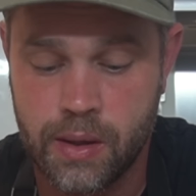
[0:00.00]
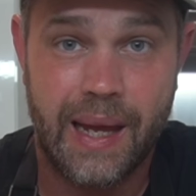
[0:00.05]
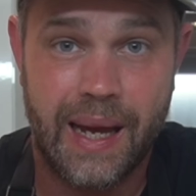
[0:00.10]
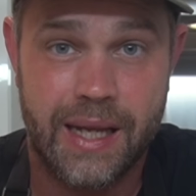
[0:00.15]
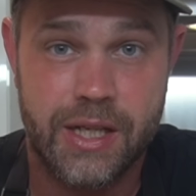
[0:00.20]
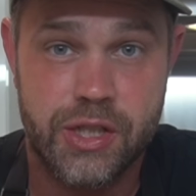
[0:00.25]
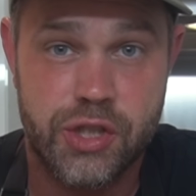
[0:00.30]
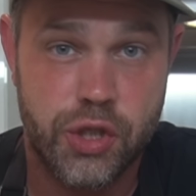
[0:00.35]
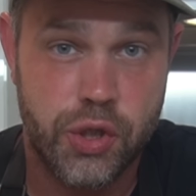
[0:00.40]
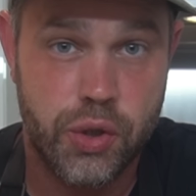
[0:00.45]

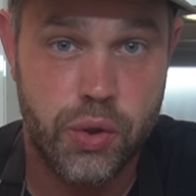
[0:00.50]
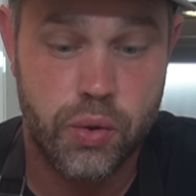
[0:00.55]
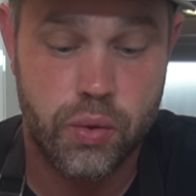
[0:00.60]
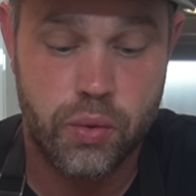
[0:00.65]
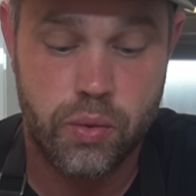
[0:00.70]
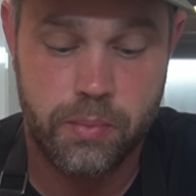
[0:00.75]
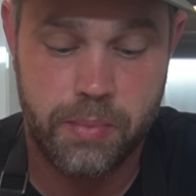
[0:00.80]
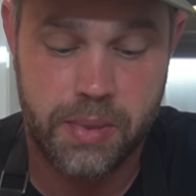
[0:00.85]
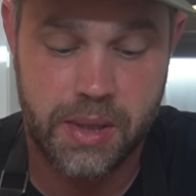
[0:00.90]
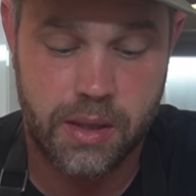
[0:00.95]
And
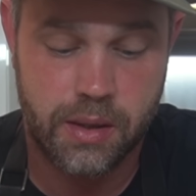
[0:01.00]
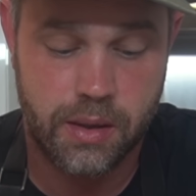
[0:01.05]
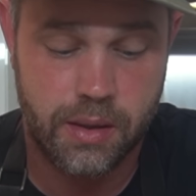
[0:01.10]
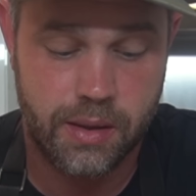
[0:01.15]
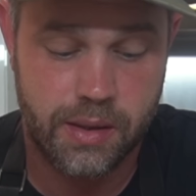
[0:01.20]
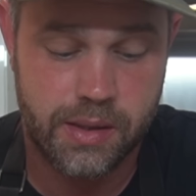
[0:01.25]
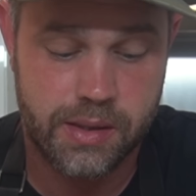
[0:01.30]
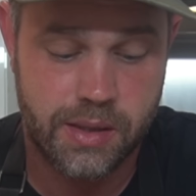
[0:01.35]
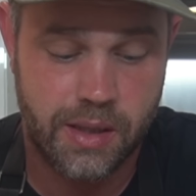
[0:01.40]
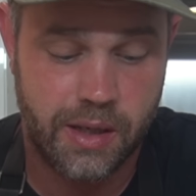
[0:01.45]
2,
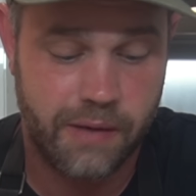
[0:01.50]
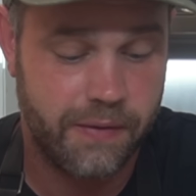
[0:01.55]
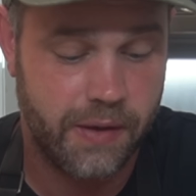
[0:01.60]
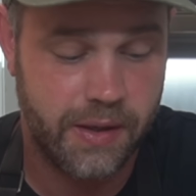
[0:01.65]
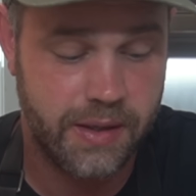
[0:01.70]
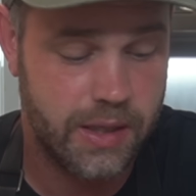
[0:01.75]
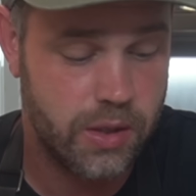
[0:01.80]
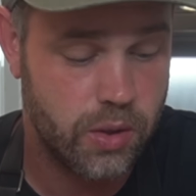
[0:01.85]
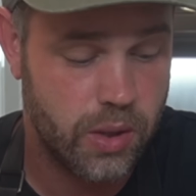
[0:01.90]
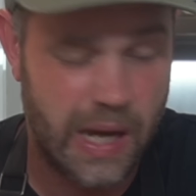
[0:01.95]
because I
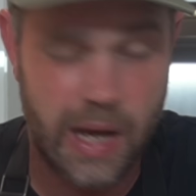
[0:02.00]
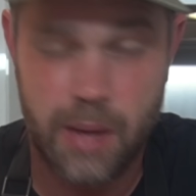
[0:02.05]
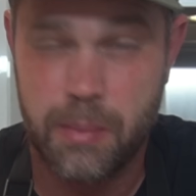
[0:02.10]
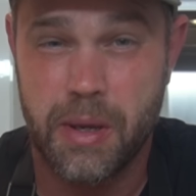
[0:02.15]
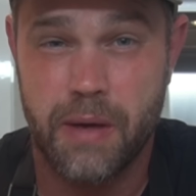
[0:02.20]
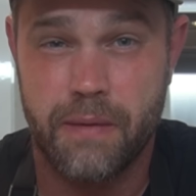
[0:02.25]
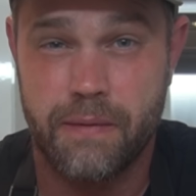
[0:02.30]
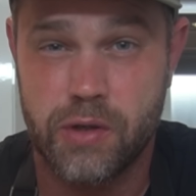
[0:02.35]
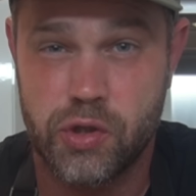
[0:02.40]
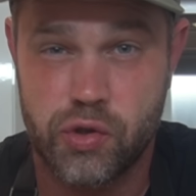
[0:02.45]
find that you get a
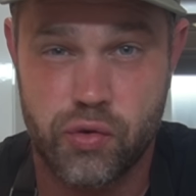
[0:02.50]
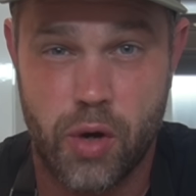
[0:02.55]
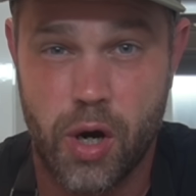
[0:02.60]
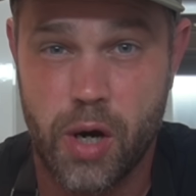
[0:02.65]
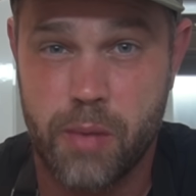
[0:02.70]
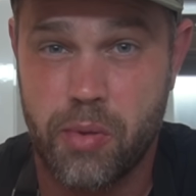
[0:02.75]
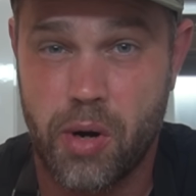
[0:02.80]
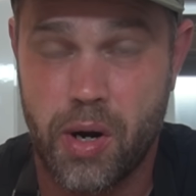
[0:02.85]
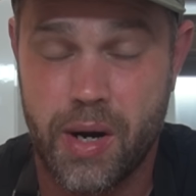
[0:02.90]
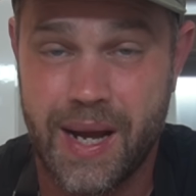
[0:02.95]
bit of a
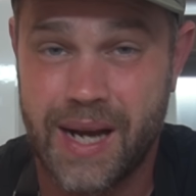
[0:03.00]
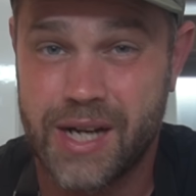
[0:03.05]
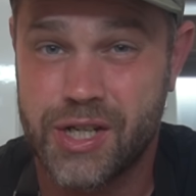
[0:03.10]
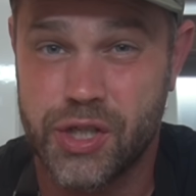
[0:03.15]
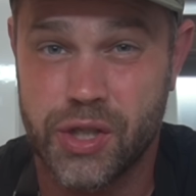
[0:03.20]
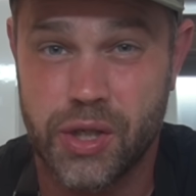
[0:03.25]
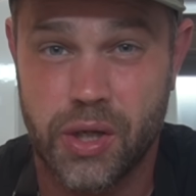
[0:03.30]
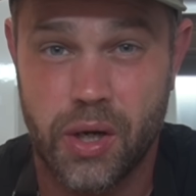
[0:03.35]
dry brine action